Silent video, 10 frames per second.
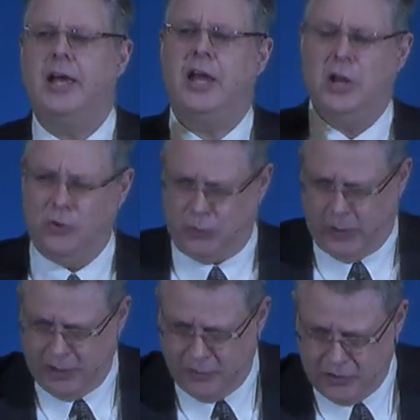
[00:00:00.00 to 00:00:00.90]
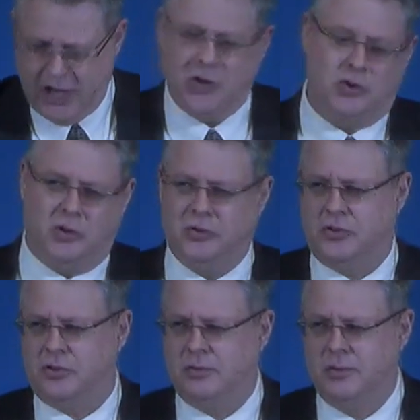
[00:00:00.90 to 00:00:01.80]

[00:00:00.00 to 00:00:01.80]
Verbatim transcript: He used one of his angels.